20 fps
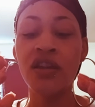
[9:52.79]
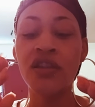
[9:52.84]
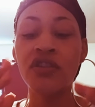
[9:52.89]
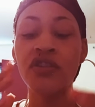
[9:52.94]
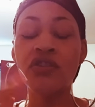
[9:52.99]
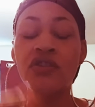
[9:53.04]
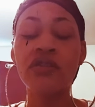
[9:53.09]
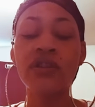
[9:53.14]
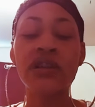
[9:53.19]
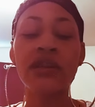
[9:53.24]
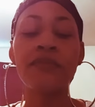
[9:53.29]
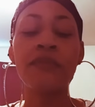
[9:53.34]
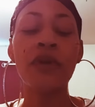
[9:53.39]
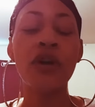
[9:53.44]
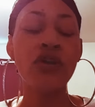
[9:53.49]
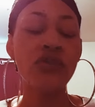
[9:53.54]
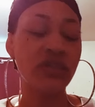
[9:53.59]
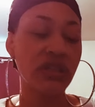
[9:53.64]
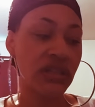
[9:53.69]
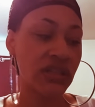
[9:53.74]
Your
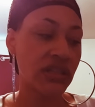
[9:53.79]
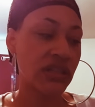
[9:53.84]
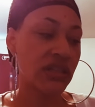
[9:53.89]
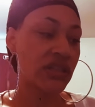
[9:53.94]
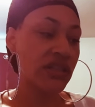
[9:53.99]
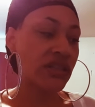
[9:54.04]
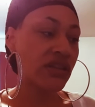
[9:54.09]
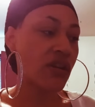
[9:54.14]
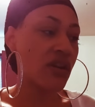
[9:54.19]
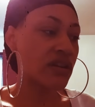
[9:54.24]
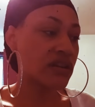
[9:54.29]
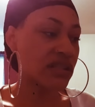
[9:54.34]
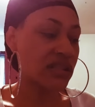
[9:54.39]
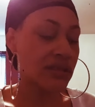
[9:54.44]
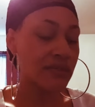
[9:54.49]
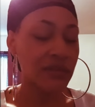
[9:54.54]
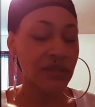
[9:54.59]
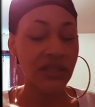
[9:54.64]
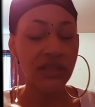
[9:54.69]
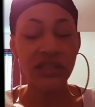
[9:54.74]
emotions are
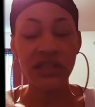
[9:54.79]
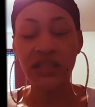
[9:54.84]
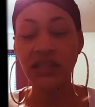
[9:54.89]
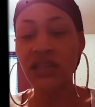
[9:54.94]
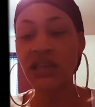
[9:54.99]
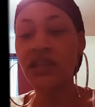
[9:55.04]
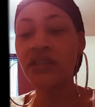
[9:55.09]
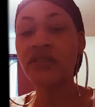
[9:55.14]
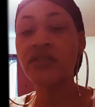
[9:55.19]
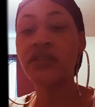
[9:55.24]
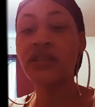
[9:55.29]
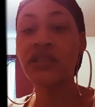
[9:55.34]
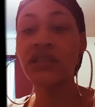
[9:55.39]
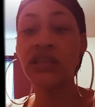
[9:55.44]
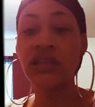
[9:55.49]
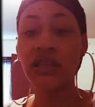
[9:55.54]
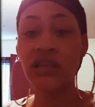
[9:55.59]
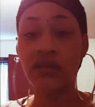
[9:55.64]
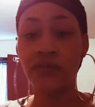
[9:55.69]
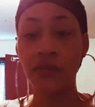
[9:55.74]
simply just
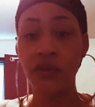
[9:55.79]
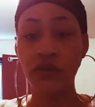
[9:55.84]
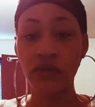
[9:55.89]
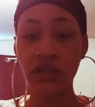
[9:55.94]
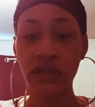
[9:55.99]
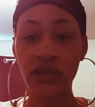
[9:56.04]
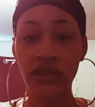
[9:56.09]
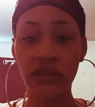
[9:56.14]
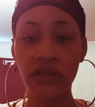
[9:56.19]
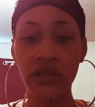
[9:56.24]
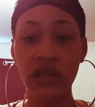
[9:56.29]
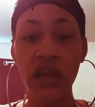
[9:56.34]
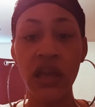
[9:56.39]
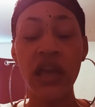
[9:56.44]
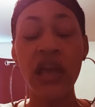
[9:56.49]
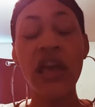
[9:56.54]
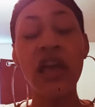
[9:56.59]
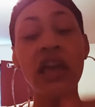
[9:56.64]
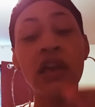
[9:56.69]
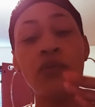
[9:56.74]
energy in motion.
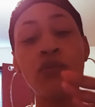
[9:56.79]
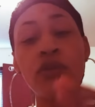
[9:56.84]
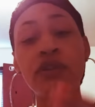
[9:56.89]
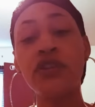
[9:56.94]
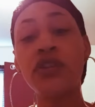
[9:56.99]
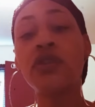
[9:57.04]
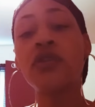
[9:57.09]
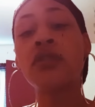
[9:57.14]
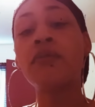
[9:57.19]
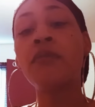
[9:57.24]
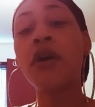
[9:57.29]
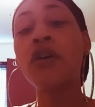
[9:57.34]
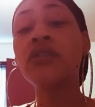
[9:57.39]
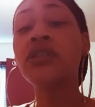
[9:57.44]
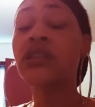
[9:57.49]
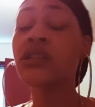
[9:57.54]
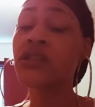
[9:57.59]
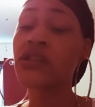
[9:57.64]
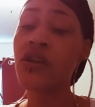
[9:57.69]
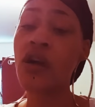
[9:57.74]
And when your
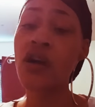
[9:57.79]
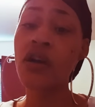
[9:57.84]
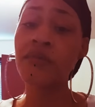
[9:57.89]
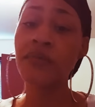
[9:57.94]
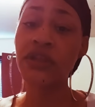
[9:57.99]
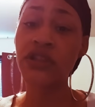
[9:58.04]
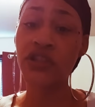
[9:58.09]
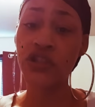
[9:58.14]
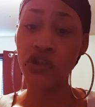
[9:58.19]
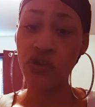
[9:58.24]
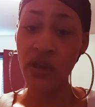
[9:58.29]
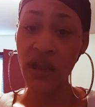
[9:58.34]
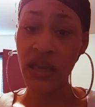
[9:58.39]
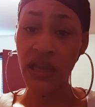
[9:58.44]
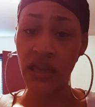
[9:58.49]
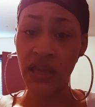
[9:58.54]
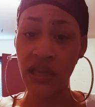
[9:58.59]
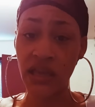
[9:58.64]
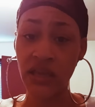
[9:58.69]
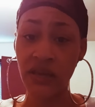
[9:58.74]
emotions are
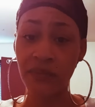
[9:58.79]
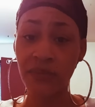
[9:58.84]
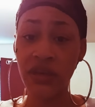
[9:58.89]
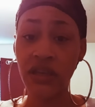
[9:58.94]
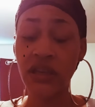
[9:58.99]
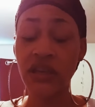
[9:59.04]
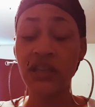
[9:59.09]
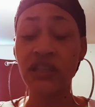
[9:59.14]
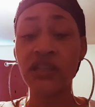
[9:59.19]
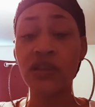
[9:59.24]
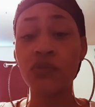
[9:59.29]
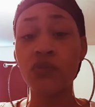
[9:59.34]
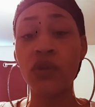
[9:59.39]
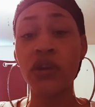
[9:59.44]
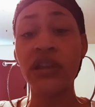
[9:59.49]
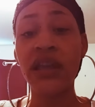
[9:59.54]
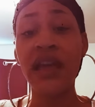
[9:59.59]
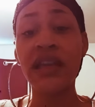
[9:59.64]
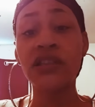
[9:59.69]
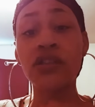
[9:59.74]
betrayed because
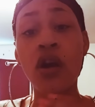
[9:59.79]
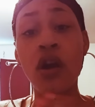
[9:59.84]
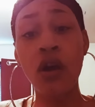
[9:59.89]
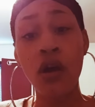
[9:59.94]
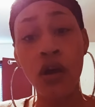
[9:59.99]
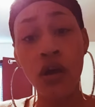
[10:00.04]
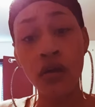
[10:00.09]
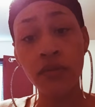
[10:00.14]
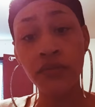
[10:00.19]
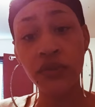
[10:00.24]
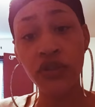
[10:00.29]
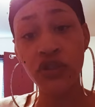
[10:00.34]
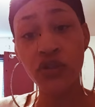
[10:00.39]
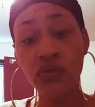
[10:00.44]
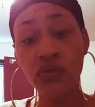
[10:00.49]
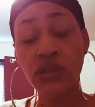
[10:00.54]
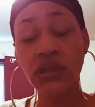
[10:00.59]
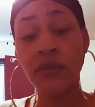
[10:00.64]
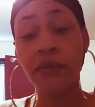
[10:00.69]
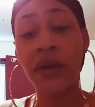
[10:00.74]
someone has harmed
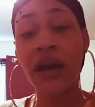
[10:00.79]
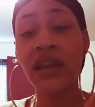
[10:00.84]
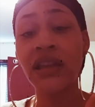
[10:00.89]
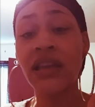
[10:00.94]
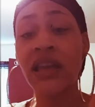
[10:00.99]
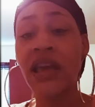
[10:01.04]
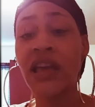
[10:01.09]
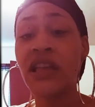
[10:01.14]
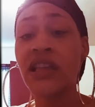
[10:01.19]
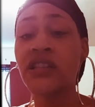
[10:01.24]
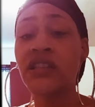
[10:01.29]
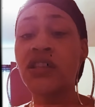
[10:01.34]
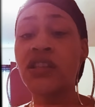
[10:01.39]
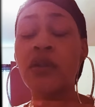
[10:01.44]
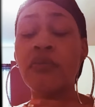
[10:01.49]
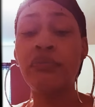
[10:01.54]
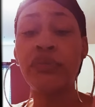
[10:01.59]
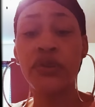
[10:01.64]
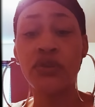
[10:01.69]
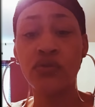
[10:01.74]
somebody has
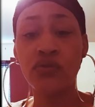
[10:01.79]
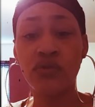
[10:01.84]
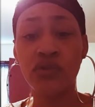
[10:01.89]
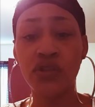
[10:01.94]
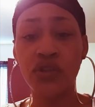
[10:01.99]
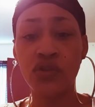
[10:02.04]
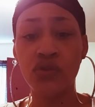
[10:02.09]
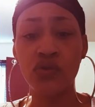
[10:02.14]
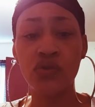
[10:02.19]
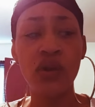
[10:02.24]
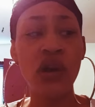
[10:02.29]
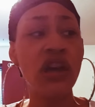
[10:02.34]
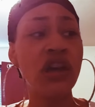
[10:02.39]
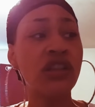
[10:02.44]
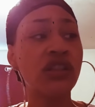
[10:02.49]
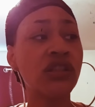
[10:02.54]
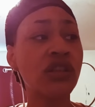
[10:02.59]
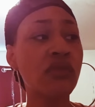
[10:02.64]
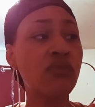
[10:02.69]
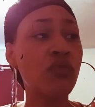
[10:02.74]
abused you,
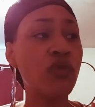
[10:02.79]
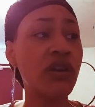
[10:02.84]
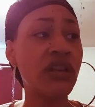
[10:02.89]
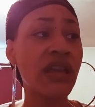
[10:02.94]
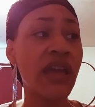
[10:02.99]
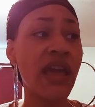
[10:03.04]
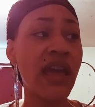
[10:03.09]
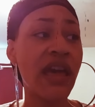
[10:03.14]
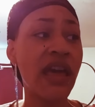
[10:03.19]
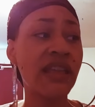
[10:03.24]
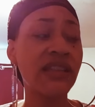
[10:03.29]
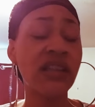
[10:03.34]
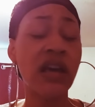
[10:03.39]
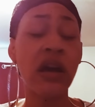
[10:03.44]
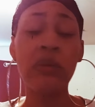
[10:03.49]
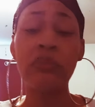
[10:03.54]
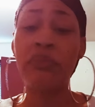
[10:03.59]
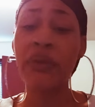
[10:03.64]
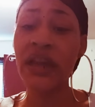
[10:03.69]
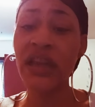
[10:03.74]
someone has
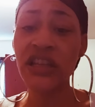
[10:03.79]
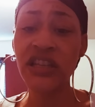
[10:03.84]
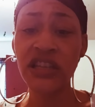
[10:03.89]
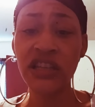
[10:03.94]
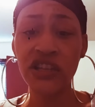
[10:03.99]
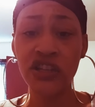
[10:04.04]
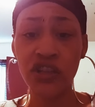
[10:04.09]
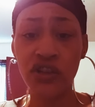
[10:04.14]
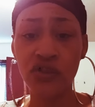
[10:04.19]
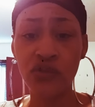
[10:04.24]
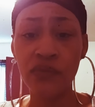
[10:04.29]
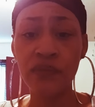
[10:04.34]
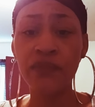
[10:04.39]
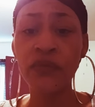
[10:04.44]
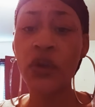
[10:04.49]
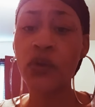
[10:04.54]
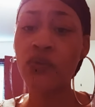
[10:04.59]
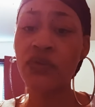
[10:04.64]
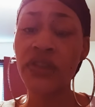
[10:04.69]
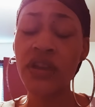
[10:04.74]
abandoned you,
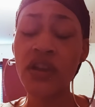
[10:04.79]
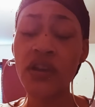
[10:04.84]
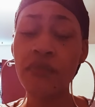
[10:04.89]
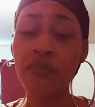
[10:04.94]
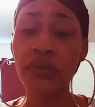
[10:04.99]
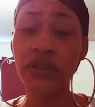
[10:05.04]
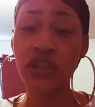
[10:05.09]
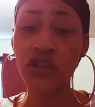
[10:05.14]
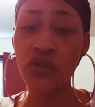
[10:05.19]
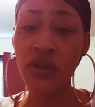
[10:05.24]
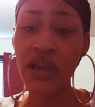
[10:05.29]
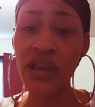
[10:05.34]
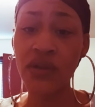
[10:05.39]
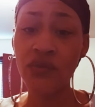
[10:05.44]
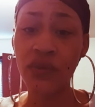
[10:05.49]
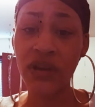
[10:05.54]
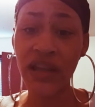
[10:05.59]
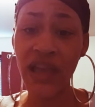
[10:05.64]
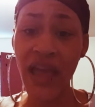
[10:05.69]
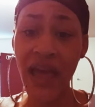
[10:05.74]
when they're betrayed,
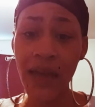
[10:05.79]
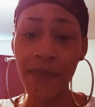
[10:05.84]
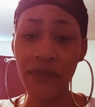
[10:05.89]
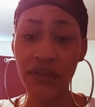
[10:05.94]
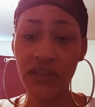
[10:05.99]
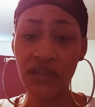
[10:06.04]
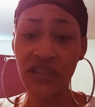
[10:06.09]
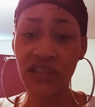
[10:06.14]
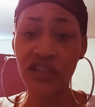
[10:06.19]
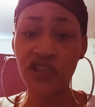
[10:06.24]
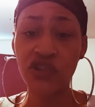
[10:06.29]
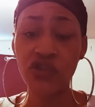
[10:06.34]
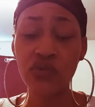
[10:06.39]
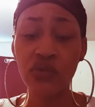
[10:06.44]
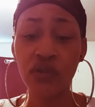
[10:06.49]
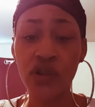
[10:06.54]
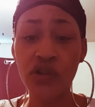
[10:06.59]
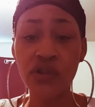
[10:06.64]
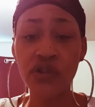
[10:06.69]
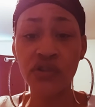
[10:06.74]
what happens is you
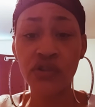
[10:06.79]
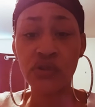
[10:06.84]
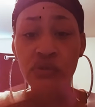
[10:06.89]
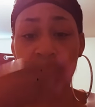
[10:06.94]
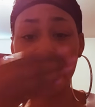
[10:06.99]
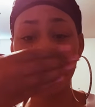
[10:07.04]
learn to